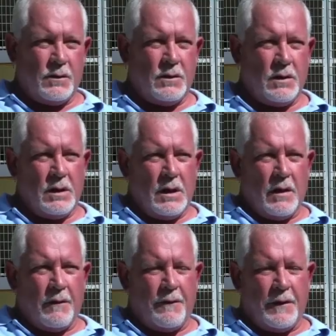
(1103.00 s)

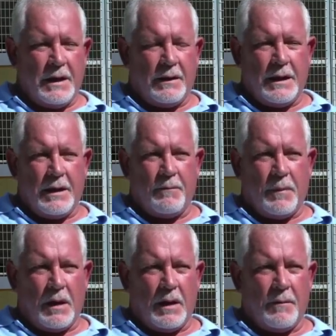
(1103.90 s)
feed the
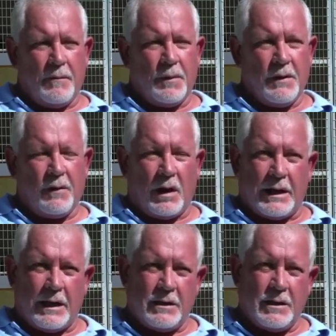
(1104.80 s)
pre-flight
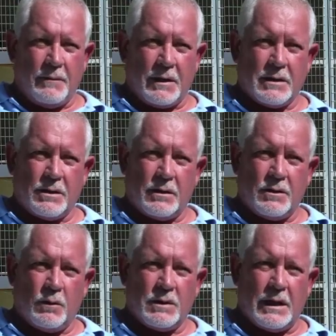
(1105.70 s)
energy mixture
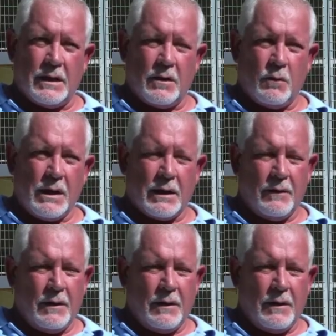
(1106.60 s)
towards the end of the week.